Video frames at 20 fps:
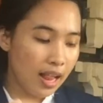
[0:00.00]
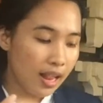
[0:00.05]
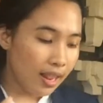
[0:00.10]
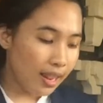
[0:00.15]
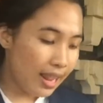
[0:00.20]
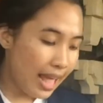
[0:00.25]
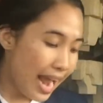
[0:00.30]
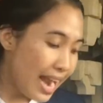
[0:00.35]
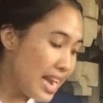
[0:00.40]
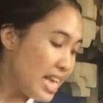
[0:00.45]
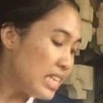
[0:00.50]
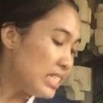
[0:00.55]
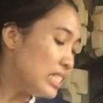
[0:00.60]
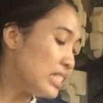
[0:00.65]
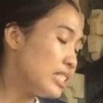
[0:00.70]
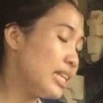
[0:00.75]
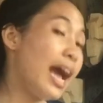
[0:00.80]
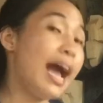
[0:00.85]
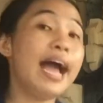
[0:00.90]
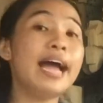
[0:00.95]

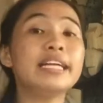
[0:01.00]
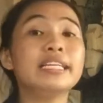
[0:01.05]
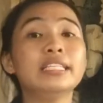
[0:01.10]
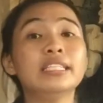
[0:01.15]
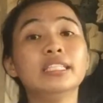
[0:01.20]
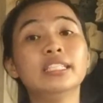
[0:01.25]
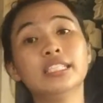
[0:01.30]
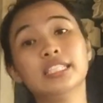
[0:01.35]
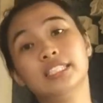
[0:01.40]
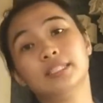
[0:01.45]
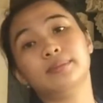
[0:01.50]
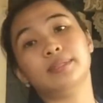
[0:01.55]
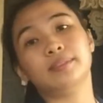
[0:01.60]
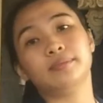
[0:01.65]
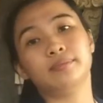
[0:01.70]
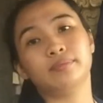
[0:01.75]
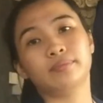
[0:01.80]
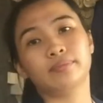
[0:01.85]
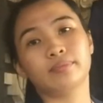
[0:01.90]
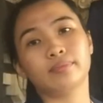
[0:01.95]
Ladies and
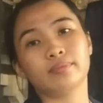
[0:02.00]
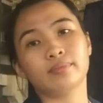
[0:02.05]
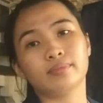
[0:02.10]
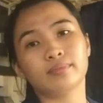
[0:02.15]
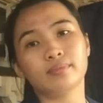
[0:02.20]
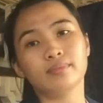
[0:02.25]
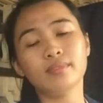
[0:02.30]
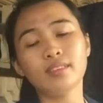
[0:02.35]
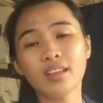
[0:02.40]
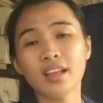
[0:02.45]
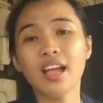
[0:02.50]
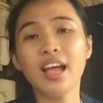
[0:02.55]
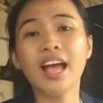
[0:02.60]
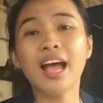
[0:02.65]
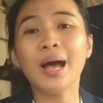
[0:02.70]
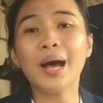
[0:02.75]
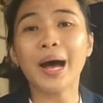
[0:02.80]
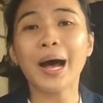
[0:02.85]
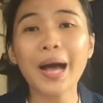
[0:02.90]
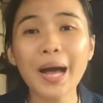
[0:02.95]
gentlemen,
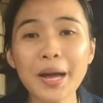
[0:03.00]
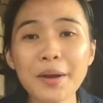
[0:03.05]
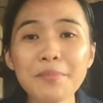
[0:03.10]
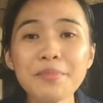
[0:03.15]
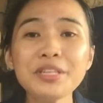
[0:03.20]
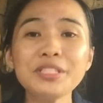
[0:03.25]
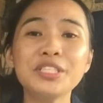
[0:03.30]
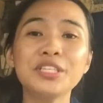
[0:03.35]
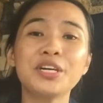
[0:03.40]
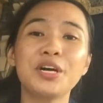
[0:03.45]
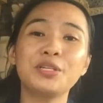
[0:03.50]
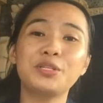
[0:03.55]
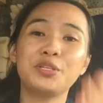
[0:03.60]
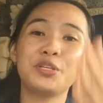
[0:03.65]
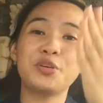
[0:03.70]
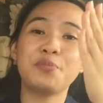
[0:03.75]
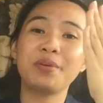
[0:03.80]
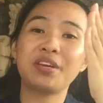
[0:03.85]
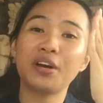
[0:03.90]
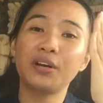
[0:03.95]
I am reaching out to
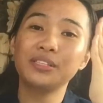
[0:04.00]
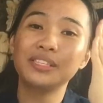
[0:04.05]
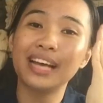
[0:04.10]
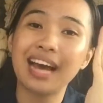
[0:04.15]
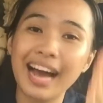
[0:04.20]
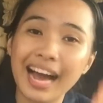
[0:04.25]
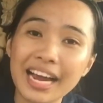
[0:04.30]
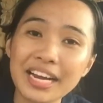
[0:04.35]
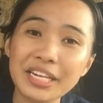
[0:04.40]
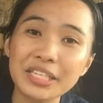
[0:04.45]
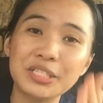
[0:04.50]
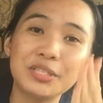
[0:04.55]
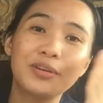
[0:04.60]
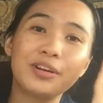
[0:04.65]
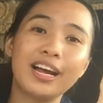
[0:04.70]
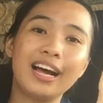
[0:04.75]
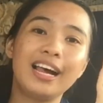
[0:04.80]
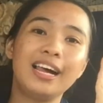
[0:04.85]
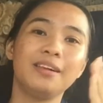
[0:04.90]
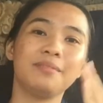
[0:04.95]
you because I need
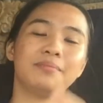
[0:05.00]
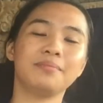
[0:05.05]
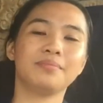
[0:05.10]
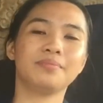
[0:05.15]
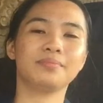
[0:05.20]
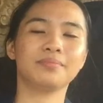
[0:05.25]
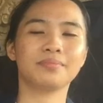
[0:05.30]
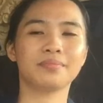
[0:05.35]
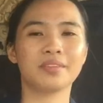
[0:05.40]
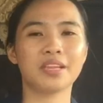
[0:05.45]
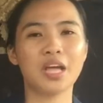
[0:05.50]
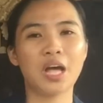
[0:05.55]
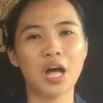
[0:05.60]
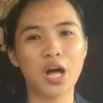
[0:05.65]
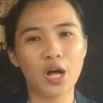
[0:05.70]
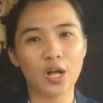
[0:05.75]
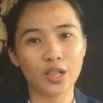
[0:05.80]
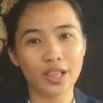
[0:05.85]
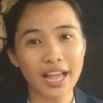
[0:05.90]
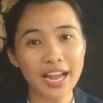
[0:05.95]
your help.
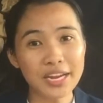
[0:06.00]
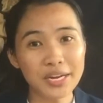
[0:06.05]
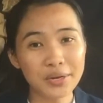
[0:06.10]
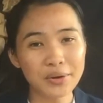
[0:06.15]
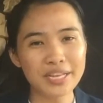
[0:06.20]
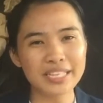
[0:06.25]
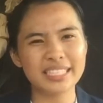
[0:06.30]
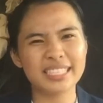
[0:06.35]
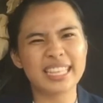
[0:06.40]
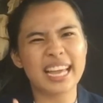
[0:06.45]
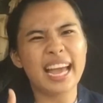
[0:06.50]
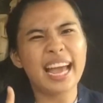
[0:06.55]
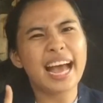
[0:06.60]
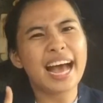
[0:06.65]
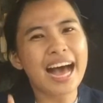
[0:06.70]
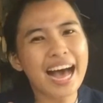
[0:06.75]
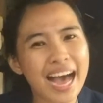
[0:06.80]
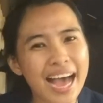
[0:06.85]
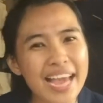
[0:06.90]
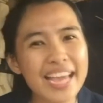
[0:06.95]
All I know is that
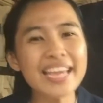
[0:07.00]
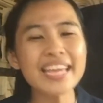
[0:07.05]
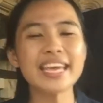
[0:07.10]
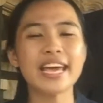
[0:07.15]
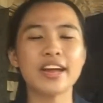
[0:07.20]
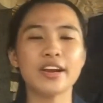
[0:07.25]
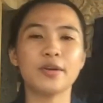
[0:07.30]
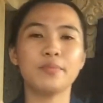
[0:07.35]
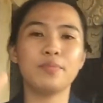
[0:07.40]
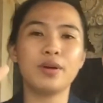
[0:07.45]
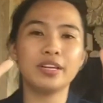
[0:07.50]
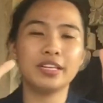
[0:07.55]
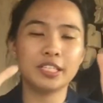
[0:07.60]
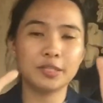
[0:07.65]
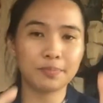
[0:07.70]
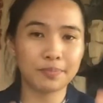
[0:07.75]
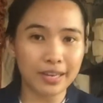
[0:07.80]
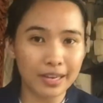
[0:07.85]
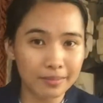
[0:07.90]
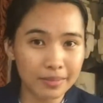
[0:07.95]
I care about
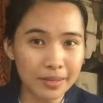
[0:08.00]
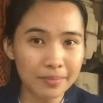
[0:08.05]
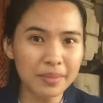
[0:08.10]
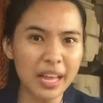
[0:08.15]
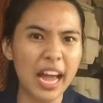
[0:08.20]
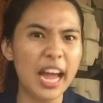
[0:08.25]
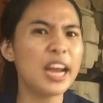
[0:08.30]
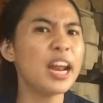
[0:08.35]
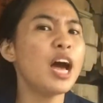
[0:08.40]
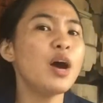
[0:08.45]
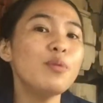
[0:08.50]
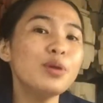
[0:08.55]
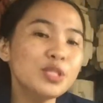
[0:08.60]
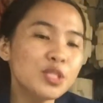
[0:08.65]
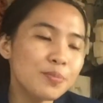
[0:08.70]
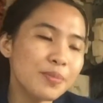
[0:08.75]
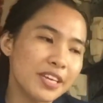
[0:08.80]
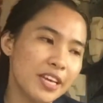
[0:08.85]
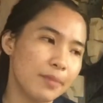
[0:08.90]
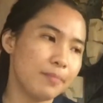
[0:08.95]
this problem and I
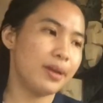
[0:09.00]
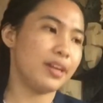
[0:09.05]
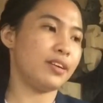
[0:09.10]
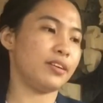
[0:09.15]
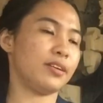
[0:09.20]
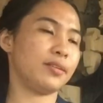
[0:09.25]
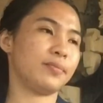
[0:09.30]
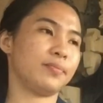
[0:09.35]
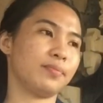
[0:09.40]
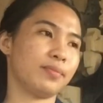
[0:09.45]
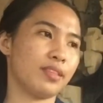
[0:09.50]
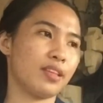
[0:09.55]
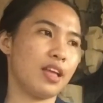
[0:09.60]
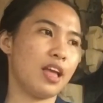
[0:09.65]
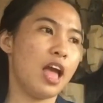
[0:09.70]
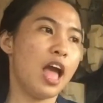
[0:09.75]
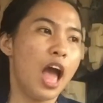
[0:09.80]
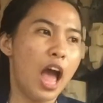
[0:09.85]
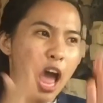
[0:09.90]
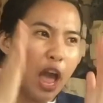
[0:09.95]
want to make it better.
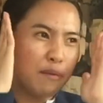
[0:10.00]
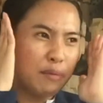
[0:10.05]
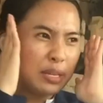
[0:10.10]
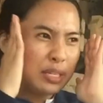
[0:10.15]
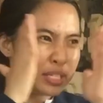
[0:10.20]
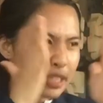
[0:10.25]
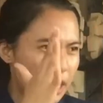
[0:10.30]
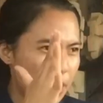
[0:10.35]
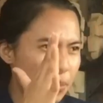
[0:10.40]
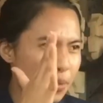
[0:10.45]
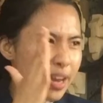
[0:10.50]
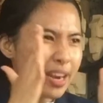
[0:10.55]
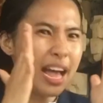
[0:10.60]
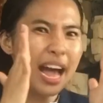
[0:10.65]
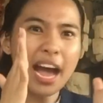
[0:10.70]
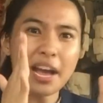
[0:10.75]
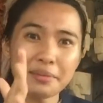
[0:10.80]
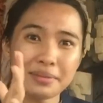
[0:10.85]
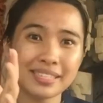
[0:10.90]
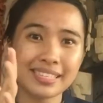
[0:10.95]
Having seen
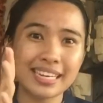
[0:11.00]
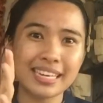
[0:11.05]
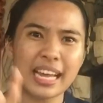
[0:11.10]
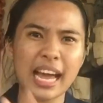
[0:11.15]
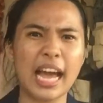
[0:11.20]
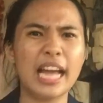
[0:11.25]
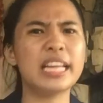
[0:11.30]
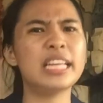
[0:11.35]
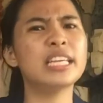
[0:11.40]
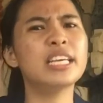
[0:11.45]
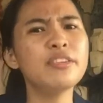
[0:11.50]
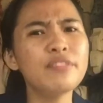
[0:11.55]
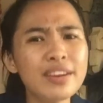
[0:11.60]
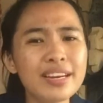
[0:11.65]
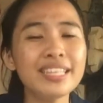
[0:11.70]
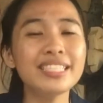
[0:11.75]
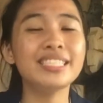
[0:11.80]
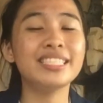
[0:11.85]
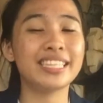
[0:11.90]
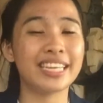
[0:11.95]
what I've seen and given
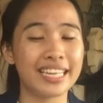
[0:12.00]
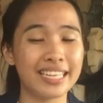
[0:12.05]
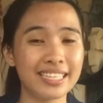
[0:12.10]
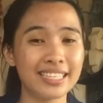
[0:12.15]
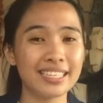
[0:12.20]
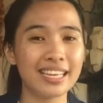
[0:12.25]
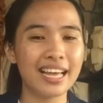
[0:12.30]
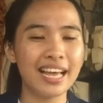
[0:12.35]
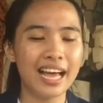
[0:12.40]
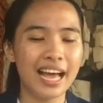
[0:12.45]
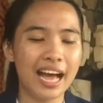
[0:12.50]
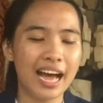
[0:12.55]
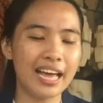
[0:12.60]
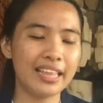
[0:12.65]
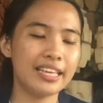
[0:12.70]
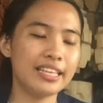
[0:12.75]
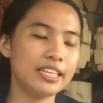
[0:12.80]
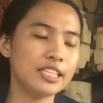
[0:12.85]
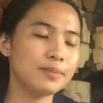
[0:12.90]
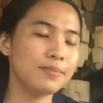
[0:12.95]
the chance,
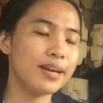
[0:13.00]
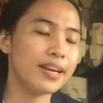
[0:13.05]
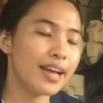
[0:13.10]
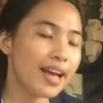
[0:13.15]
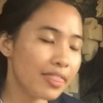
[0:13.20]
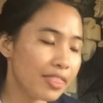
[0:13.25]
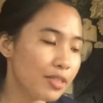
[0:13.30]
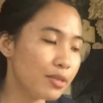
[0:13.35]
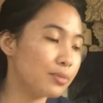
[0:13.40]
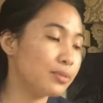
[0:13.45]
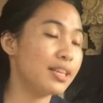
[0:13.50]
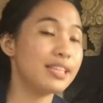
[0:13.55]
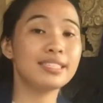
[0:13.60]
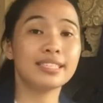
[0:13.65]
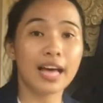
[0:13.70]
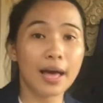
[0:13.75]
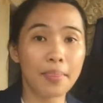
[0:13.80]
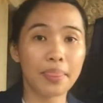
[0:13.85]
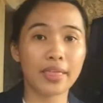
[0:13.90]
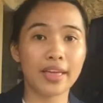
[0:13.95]
I think it's my duty to say
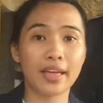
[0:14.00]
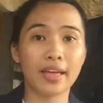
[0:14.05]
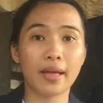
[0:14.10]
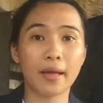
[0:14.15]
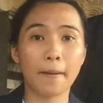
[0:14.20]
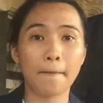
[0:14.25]
something.